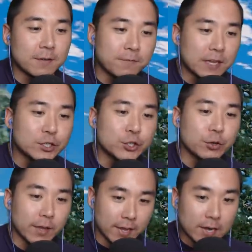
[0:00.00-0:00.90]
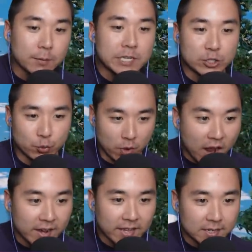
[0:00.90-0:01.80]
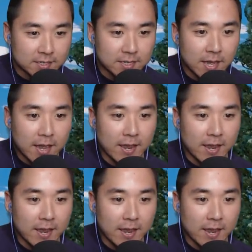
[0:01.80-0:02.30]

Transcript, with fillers: the Adventure animatronics,